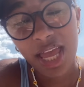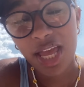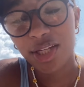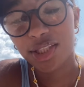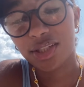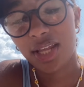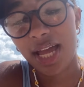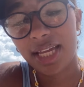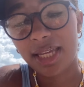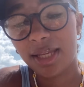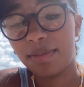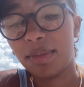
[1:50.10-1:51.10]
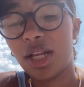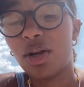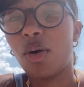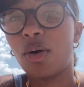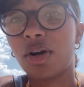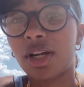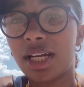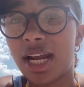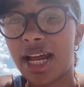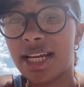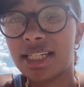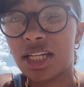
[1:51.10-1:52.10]
So that can mean
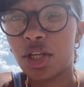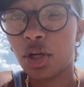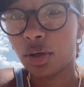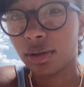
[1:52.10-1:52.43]
organizing your